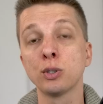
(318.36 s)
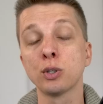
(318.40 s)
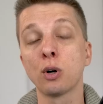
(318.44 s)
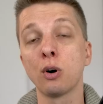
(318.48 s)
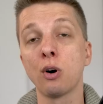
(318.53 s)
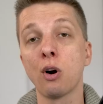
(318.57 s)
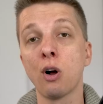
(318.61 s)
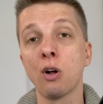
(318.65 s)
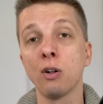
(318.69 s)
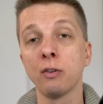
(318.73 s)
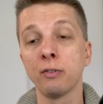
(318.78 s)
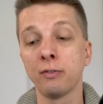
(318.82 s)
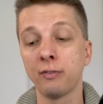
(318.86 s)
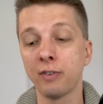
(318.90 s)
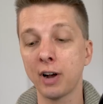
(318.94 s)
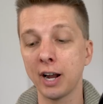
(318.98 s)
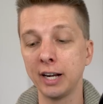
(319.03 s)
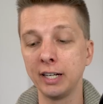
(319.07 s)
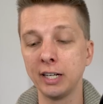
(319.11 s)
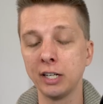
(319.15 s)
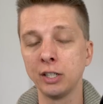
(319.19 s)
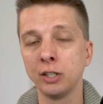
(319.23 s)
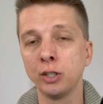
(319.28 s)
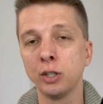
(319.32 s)
are all
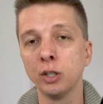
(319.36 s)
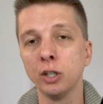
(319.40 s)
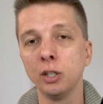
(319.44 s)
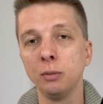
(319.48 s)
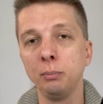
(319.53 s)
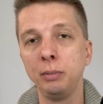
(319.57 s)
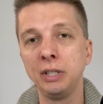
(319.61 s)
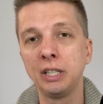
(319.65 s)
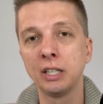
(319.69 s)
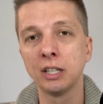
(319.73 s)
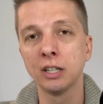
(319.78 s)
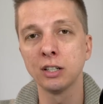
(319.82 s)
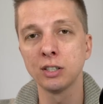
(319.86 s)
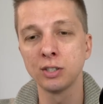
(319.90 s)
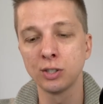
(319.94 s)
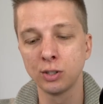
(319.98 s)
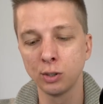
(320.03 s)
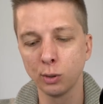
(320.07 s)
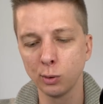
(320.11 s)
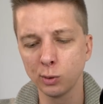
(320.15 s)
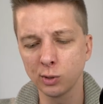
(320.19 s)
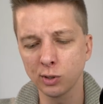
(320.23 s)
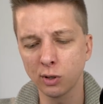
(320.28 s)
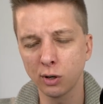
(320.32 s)
fine and good because
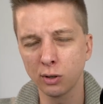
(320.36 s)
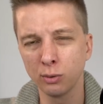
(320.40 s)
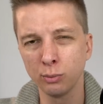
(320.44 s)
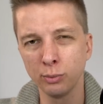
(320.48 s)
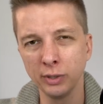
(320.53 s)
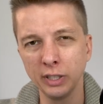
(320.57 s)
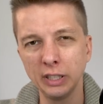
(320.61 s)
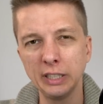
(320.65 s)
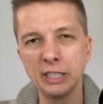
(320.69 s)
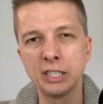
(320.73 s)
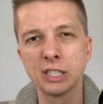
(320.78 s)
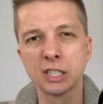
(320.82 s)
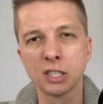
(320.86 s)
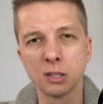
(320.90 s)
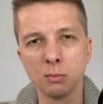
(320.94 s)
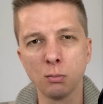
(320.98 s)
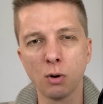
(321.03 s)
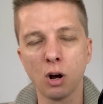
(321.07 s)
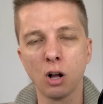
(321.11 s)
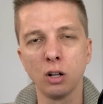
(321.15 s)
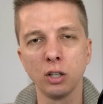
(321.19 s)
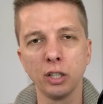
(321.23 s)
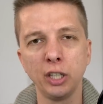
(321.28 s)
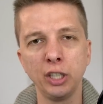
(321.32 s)
those are really
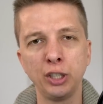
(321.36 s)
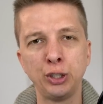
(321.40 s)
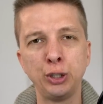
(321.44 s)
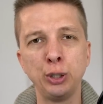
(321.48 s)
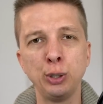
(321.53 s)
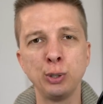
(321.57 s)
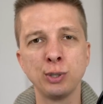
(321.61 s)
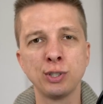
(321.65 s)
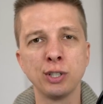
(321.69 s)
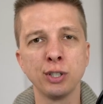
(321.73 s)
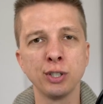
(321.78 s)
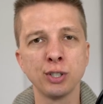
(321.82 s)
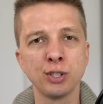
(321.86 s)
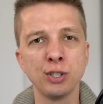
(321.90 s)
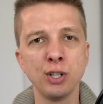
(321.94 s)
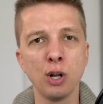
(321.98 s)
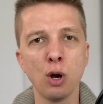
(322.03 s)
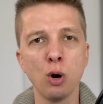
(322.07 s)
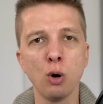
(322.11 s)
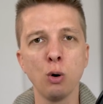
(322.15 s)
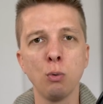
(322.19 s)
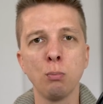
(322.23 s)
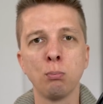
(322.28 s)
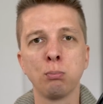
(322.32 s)
small issues. There's
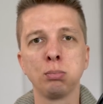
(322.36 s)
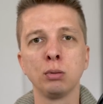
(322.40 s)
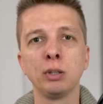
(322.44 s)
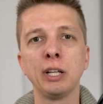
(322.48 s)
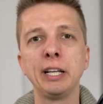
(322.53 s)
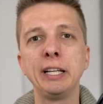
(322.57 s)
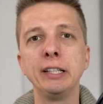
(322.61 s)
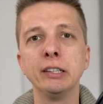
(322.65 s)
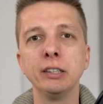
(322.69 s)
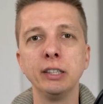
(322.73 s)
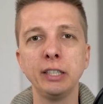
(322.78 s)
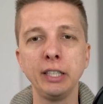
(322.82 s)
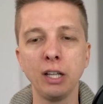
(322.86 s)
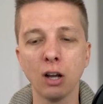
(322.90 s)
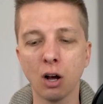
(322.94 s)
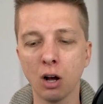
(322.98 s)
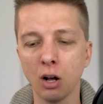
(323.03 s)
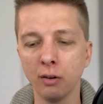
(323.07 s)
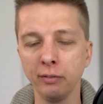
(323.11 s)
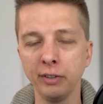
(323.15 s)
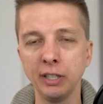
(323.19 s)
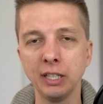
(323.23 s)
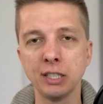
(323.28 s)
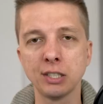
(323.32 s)
no blatantly
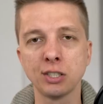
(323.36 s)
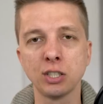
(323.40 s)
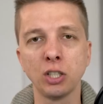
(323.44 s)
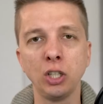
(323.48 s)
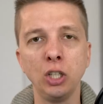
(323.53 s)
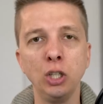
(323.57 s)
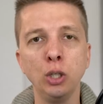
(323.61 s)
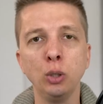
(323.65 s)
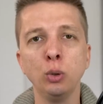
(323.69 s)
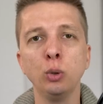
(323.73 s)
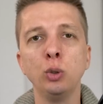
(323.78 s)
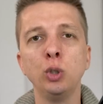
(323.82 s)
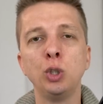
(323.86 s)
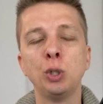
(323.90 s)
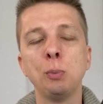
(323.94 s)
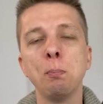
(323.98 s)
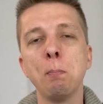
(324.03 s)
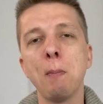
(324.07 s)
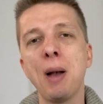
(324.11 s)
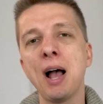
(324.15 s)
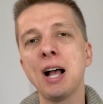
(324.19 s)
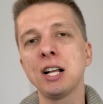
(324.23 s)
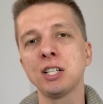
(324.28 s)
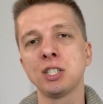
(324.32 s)
obvious, huge,
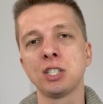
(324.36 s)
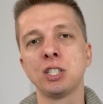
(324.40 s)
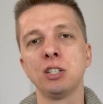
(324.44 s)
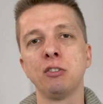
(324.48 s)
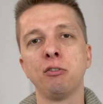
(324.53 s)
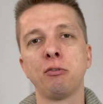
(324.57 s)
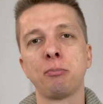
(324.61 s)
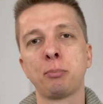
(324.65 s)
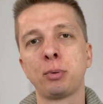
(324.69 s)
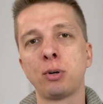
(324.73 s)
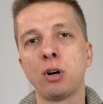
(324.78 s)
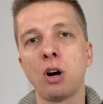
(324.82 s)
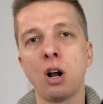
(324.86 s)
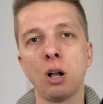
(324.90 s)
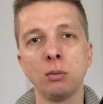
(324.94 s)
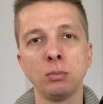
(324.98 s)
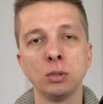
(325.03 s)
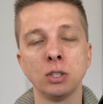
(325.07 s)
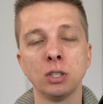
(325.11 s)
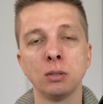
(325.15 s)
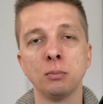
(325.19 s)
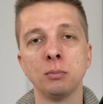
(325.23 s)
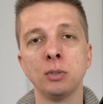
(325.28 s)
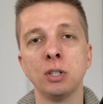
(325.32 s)
massive
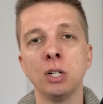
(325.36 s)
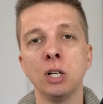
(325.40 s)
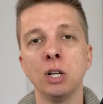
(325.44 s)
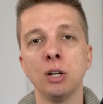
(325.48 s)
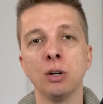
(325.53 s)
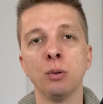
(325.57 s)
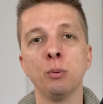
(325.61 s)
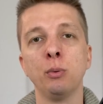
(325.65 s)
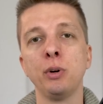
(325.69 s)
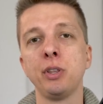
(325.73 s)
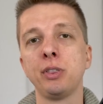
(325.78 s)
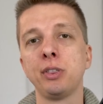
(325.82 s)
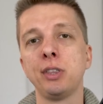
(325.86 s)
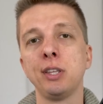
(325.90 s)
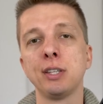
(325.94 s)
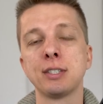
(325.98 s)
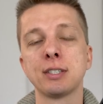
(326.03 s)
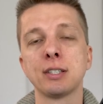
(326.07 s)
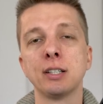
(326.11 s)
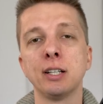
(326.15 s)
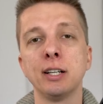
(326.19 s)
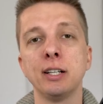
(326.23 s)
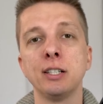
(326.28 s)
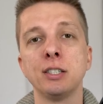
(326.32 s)
problem with
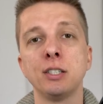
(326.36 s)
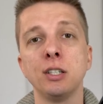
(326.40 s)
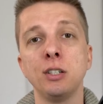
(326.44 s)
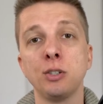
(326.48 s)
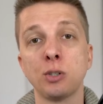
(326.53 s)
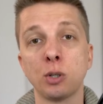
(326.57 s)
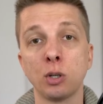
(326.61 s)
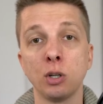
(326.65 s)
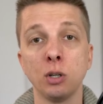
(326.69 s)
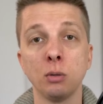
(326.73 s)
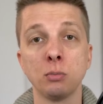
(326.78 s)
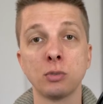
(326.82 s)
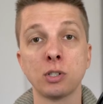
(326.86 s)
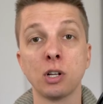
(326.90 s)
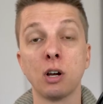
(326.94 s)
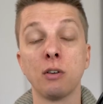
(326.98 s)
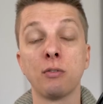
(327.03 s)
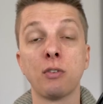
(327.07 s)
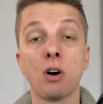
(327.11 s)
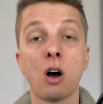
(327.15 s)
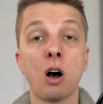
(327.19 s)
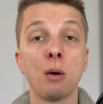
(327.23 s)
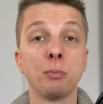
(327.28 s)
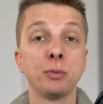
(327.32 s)
this lens in terms
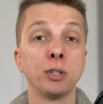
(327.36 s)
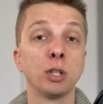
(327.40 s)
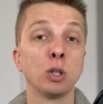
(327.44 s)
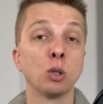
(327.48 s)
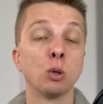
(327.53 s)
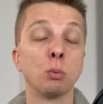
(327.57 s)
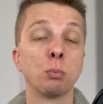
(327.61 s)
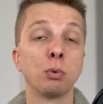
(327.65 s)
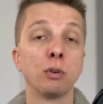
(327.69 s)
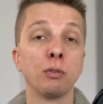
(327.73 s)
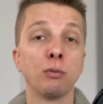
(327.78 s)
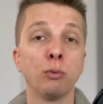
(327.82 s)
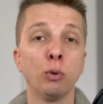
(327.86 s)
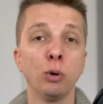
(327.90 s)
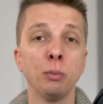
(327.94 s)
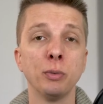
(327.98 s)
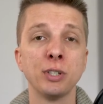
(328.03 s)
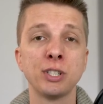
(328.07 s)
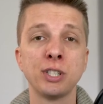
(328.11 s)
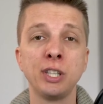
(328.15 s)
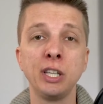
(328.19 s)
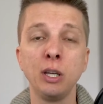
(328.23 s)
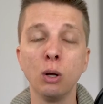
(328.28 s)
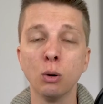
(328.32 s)
of optical
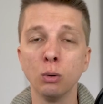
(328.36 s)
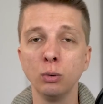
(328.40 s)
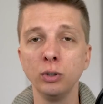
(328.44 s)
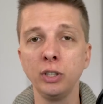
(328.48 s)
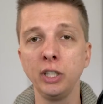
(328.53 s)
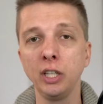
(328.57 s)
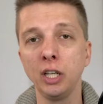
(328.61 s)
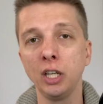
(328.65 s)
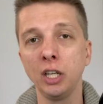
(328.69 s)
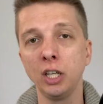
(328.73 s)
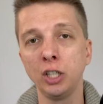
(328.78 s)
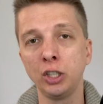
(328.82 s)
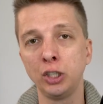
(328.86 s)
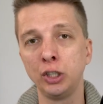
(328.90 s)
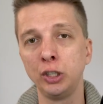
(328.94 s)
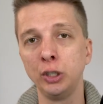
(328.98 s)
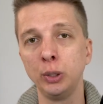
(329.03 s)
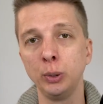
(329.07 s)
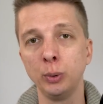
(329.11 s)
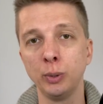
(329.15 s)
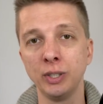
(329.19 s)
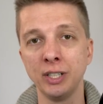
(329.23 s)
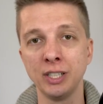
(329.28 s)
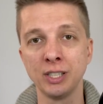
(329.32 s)
performance. The only
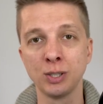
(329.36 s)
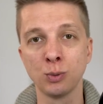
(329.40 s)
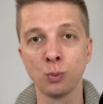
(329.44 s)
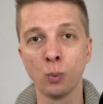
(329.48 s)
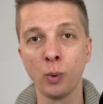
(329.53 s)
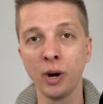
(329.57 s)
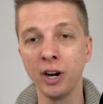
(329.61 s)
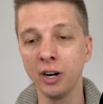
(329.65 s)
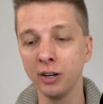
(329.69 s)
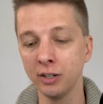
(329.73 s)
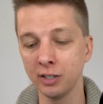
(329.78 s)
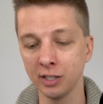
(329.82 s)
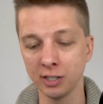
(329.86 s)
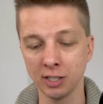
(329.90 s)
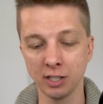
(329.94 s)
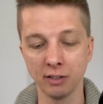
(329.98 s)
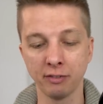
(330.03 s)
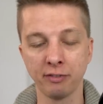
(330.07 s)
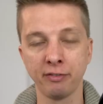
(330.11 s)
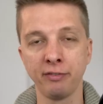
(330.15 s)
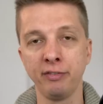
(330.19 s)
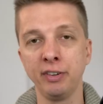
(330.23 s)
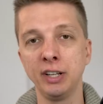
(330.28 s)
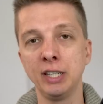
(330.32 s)
issue is where does it
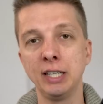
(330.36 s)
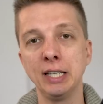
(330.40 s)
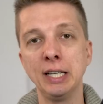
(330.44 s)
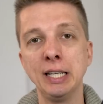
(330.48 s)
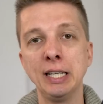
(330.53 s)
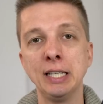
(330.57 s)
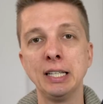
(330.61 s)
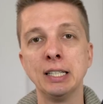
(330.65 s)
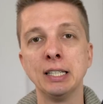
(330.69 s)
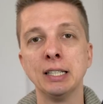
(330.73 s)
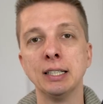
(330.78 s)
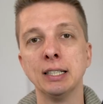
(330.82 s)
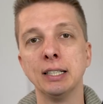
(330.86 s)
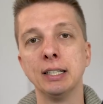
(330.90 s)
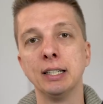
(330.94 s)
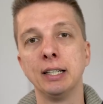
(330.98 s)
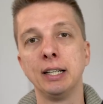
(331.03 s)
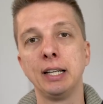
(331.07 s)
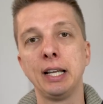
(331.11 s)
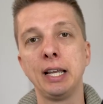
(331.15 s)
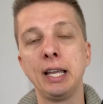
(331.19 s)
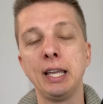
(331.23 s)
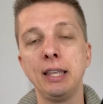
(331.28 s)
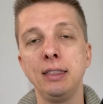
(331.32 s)
fit in
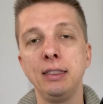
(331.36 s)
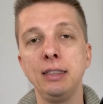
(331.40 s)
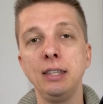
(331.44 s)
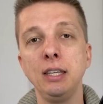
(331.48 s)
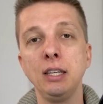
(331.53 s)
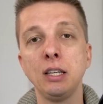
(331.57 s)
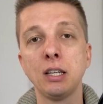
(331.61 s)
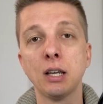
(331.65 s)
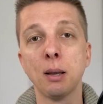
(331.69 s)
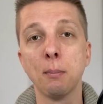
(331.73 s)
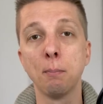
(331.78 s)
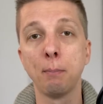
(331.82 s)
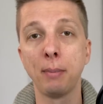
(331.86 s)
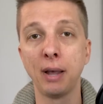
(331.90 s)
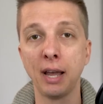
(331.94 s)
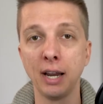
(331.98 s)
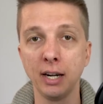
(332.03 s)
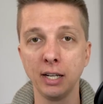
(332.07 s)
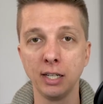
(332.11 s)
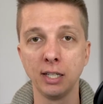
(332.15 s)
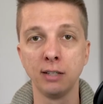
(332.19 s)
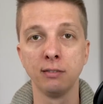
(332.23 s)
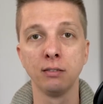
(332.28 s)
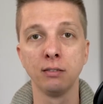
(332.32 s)
the competitive